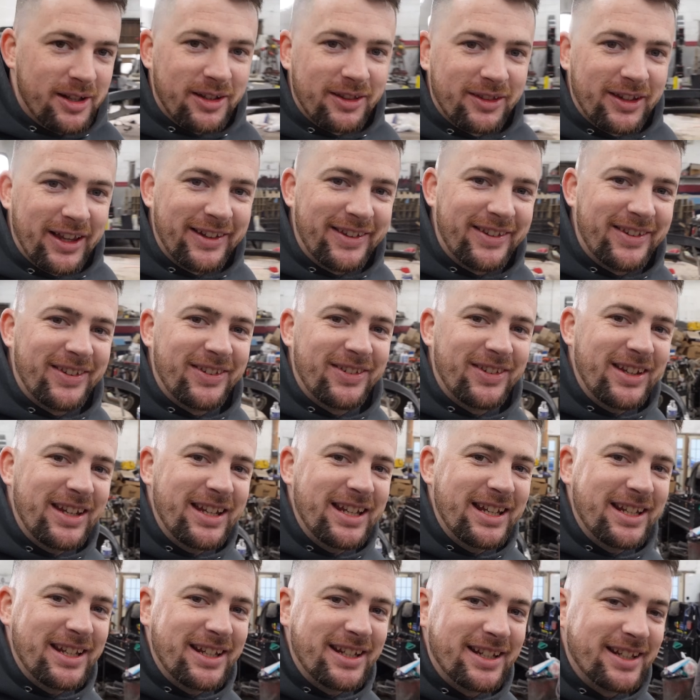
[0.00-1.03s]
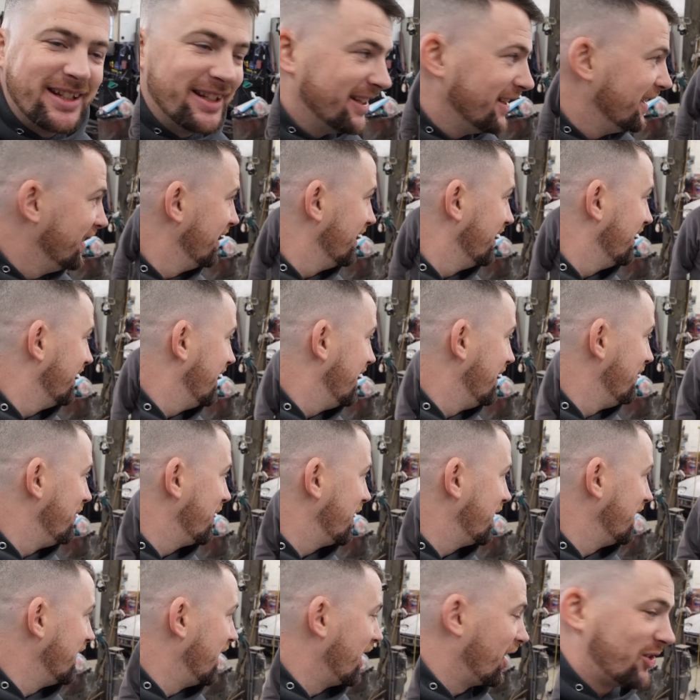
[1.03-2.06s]
Let's see if he
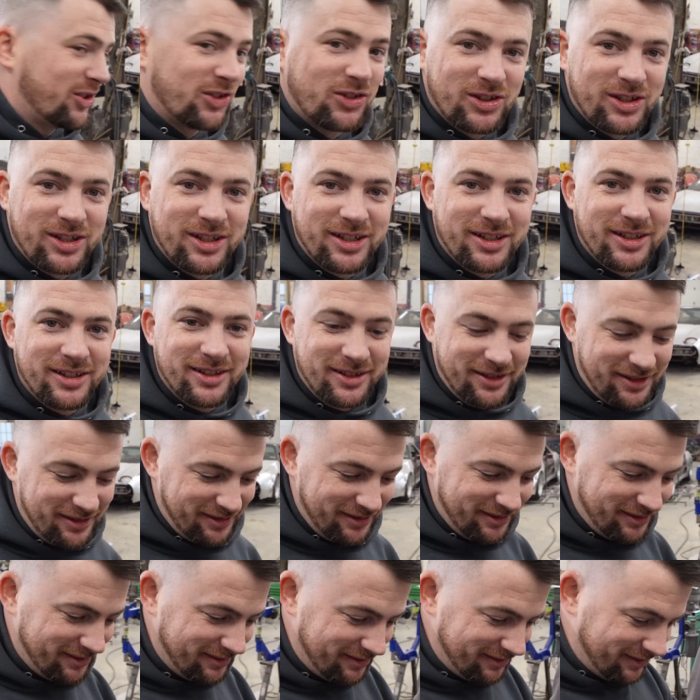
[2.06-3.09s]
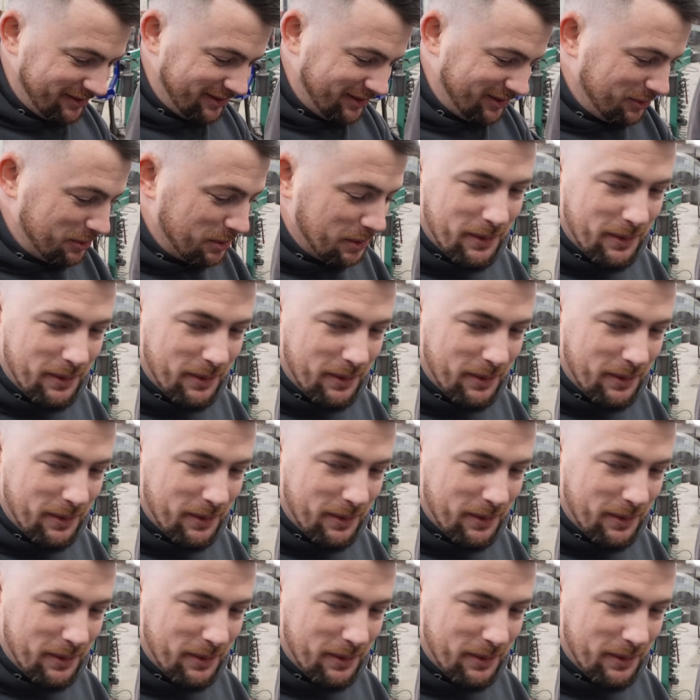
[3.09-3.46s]
can actually do